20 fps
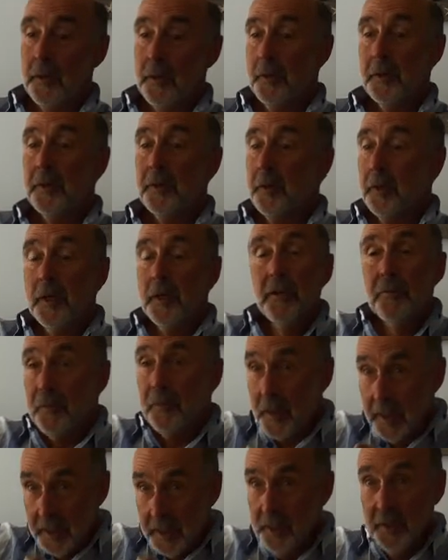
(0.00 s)
that
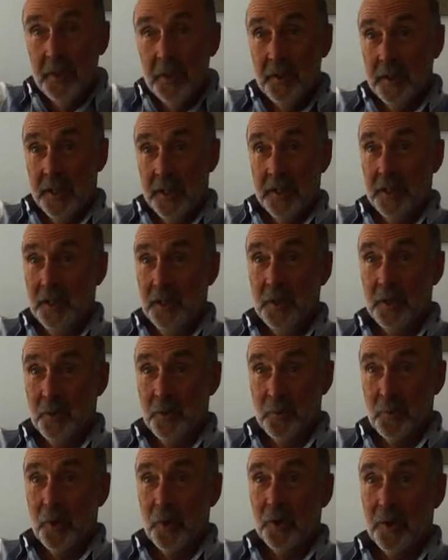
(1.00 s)
if they need, they need
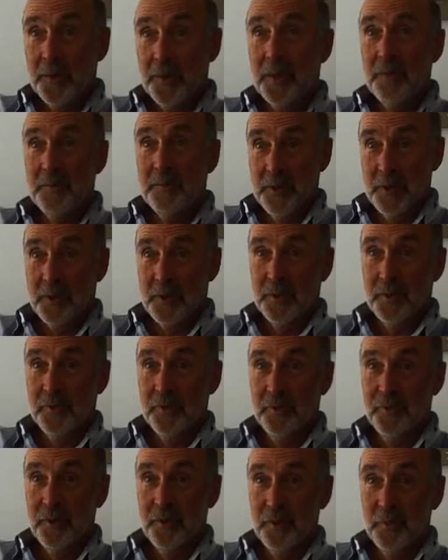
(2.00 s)
to apply
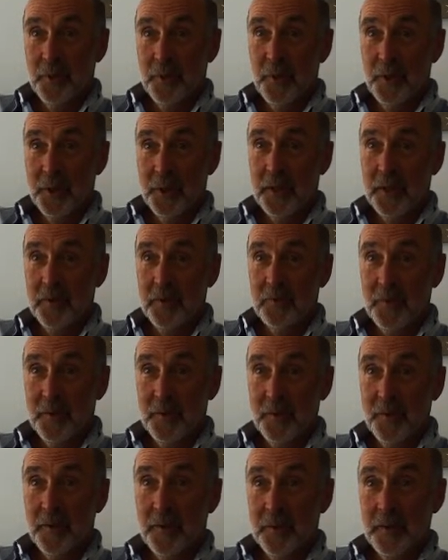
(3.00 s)
themselves in working
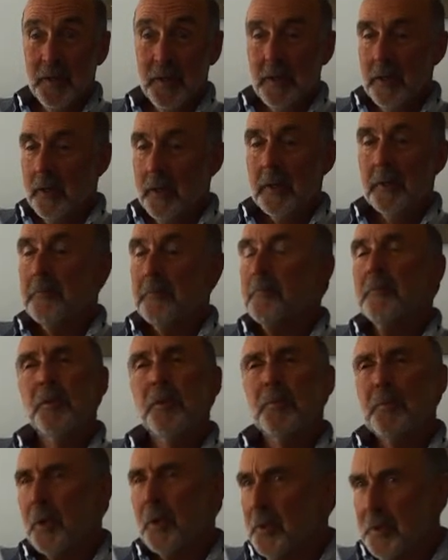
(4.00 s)
with it, um,
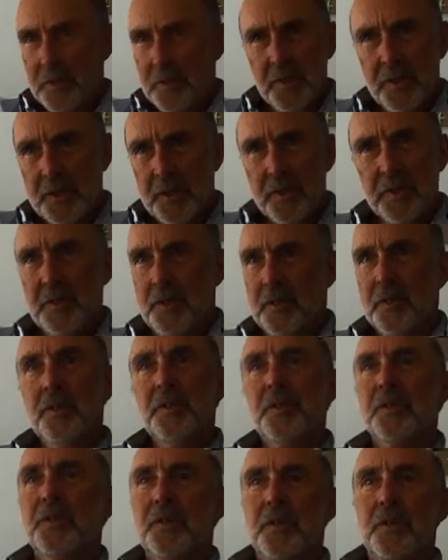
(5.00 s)
that the process doesn't
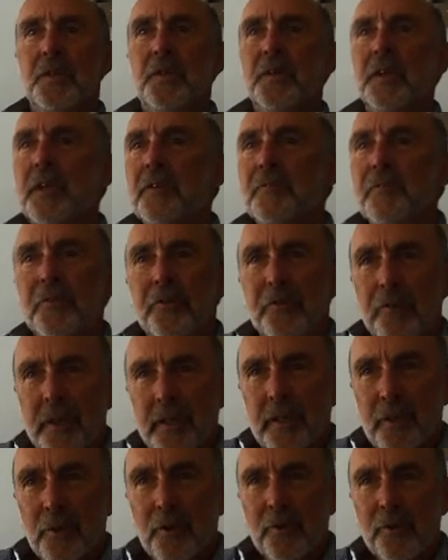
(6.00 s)
necessarily have to
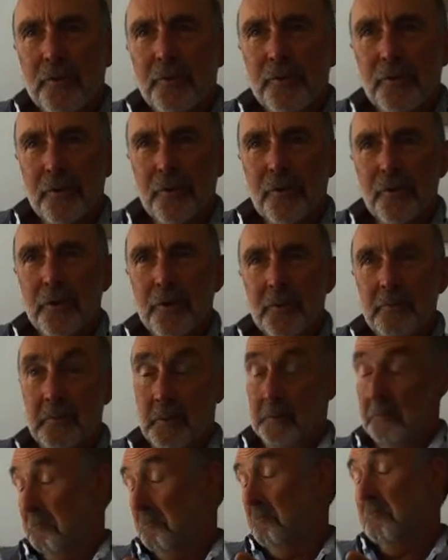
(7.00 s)
take a long time,
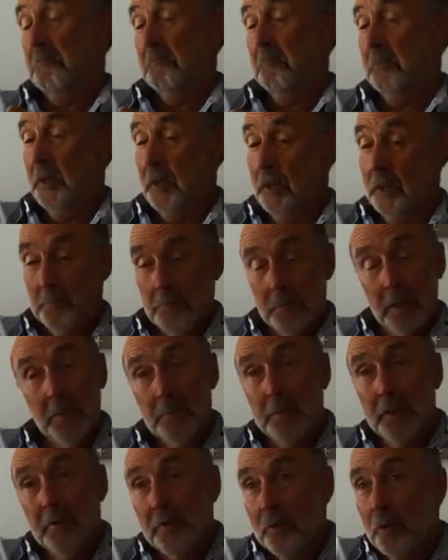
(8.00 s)
but you know,
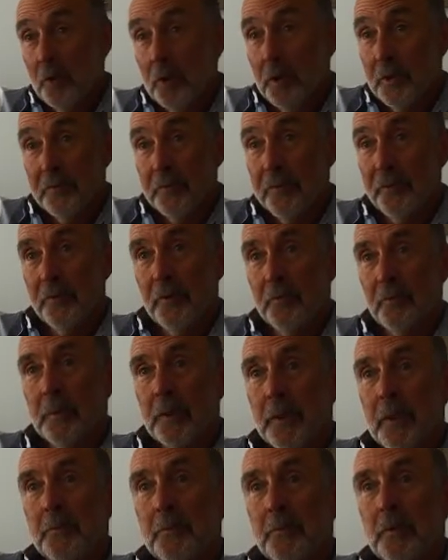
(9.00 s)
maybe longer for some
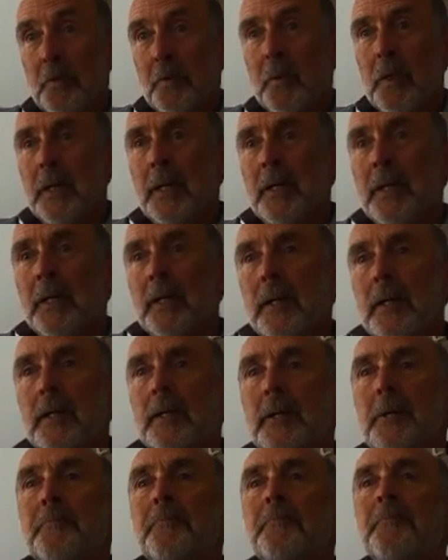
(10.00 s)
people.
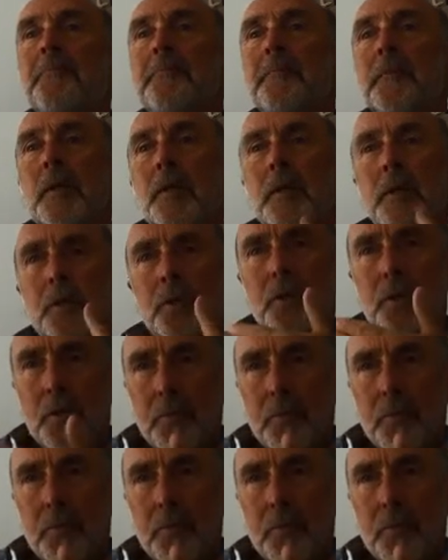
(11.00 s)
Um, yeah,